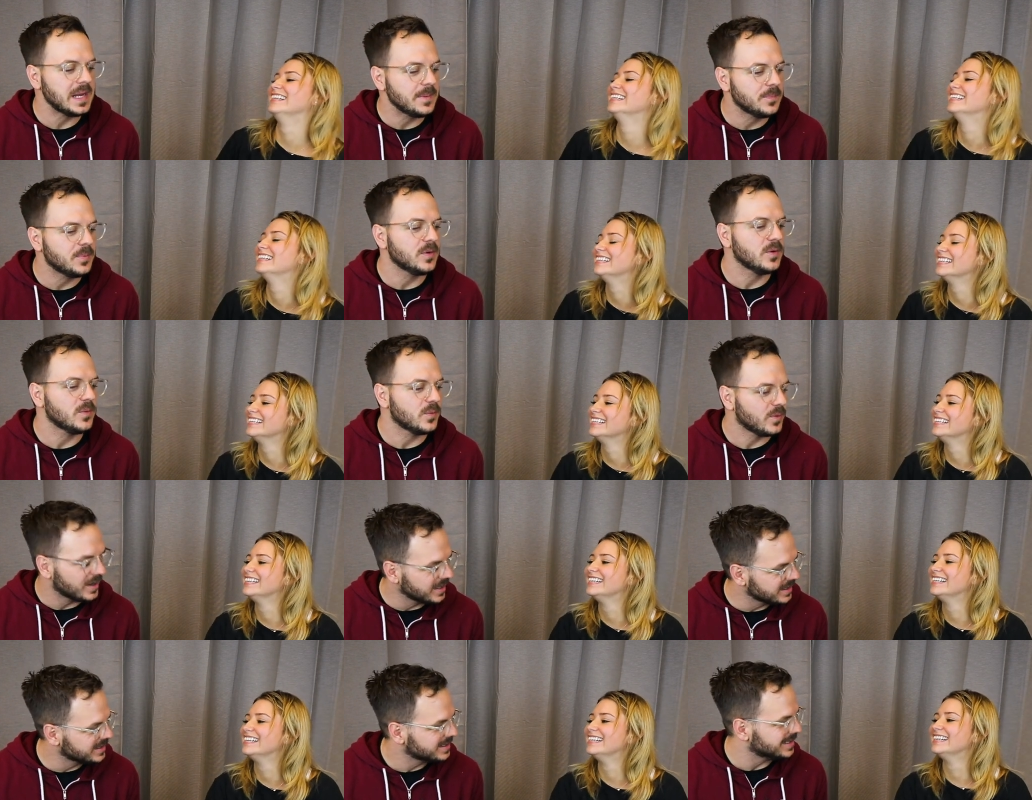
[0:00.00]

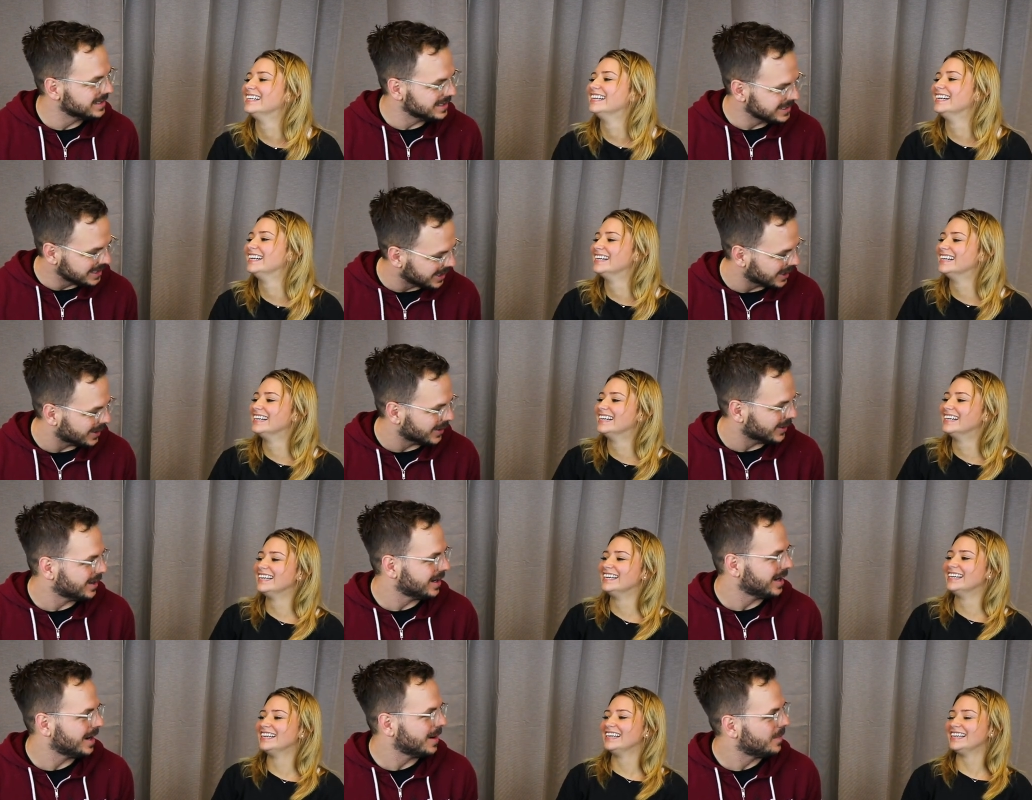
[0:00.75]
Speaker 1: people want to
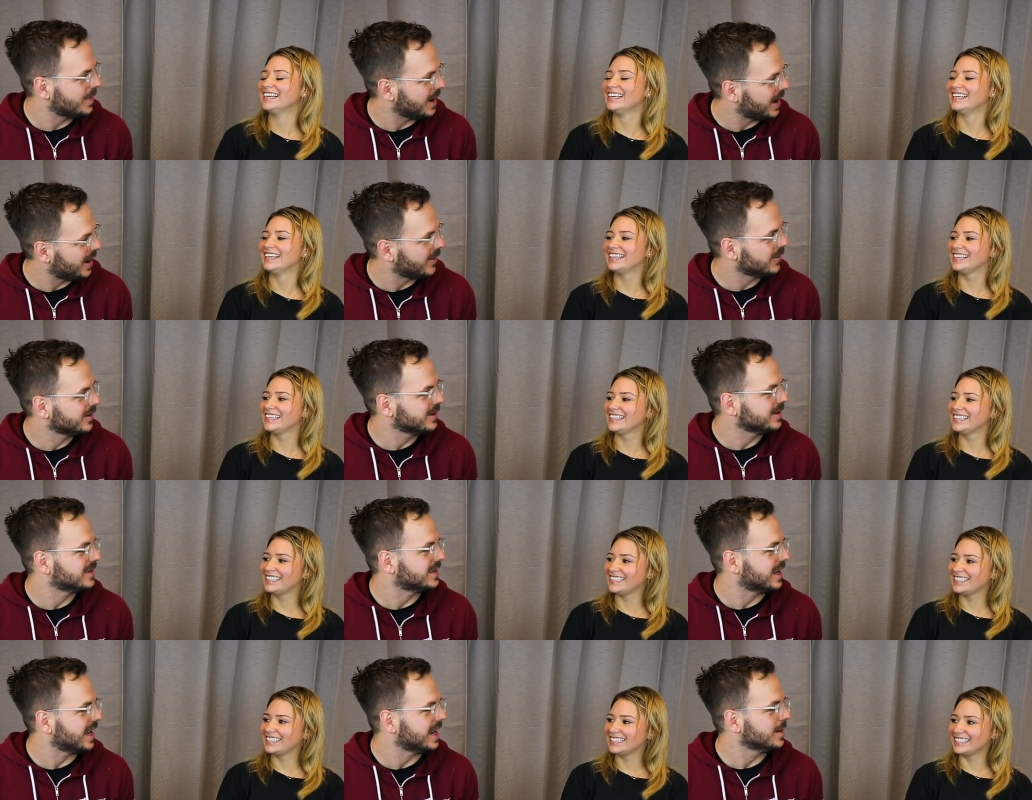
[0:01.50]
know about
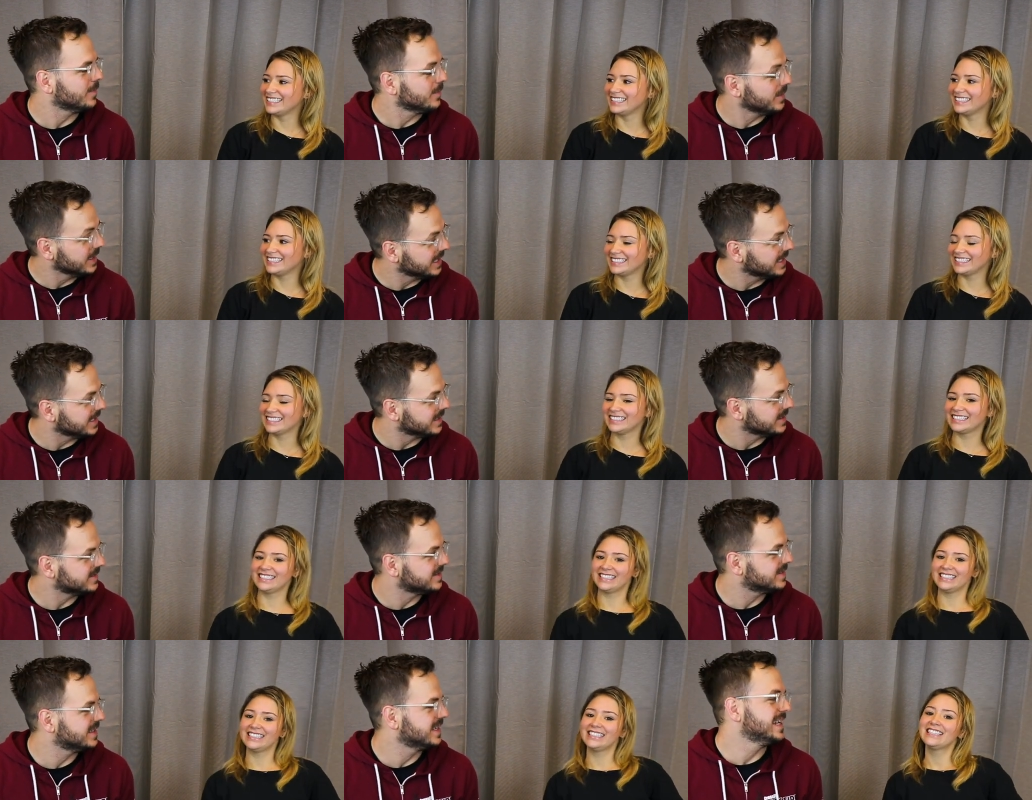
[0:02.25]
your
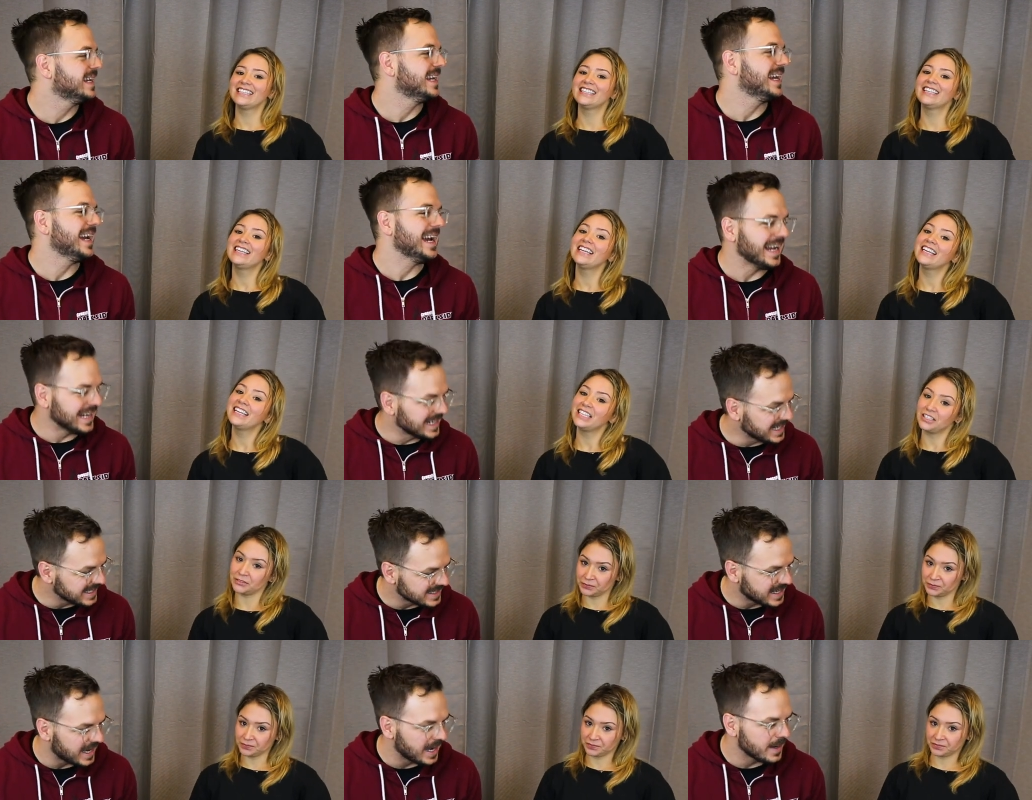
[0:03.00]
diabetes.
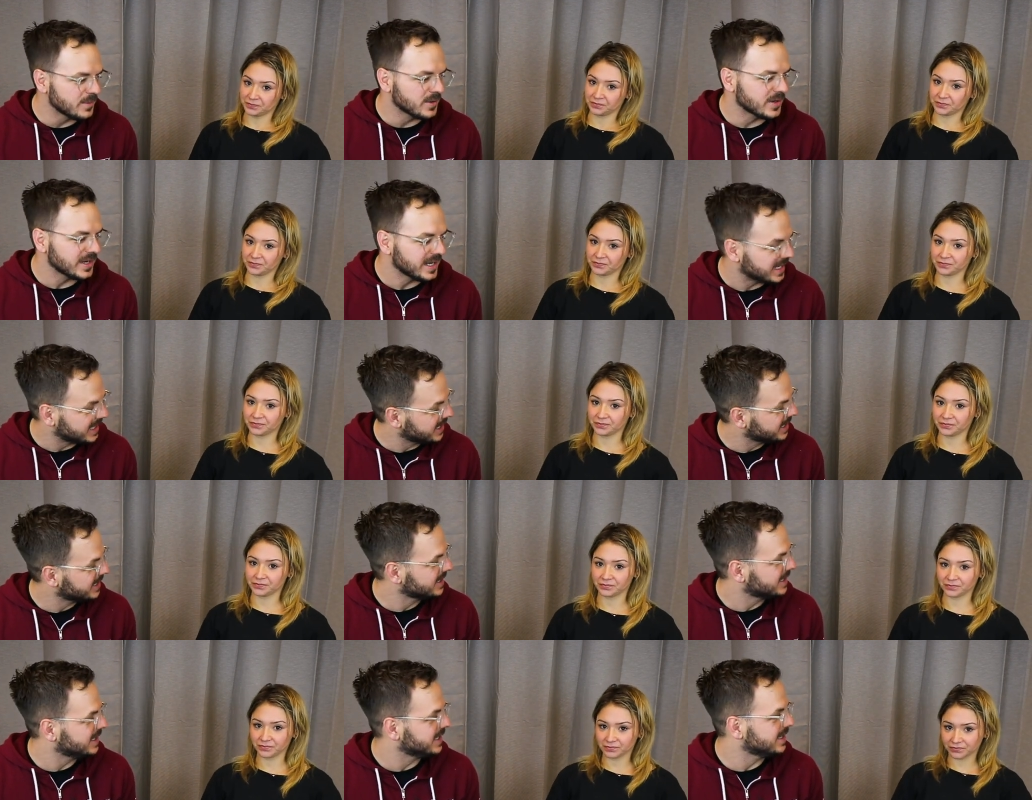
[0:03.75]
Anytime you're in
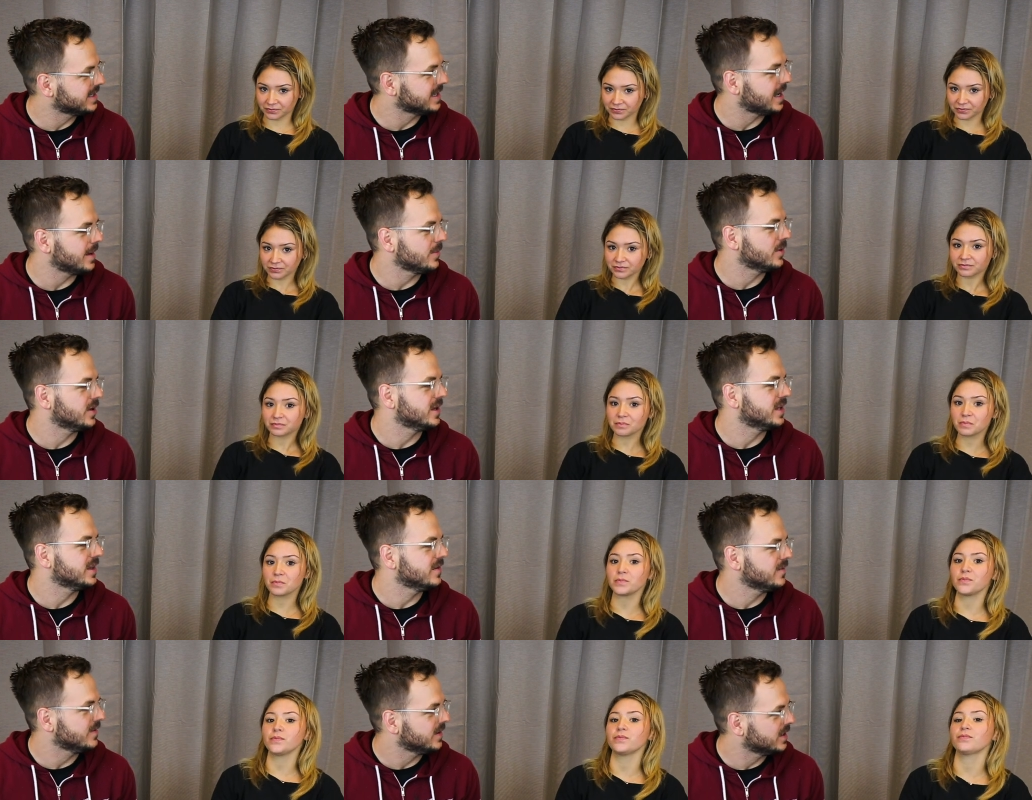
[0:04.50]
it, anytime
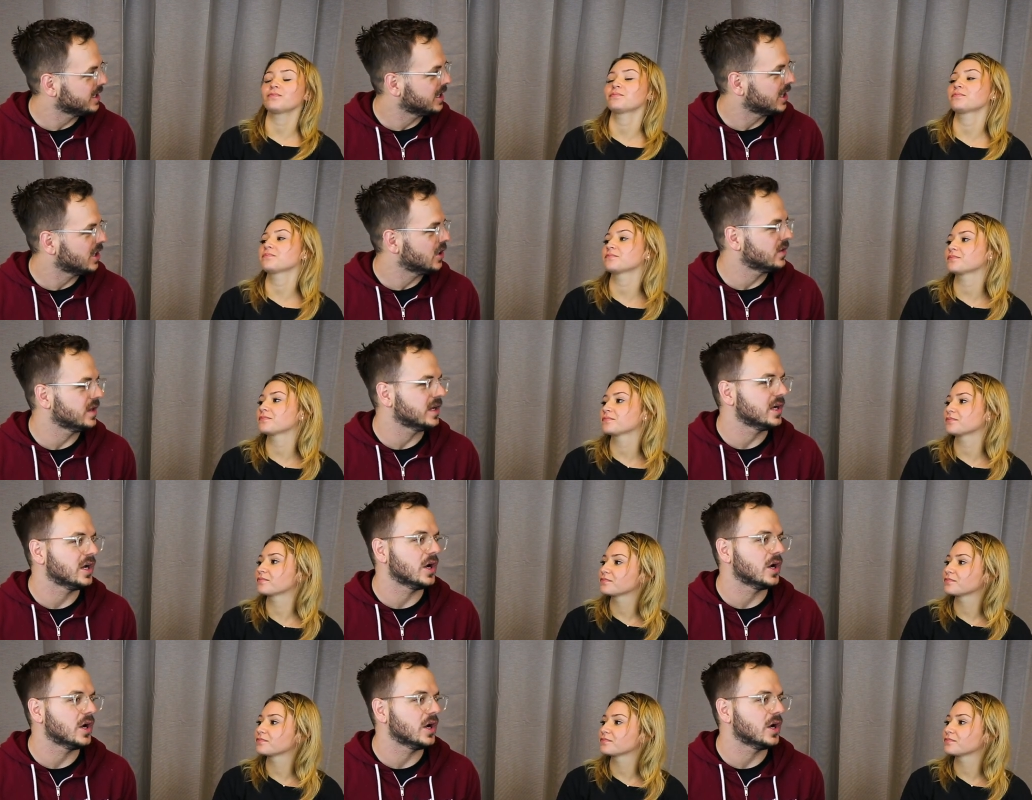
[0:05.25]
you're in the video, they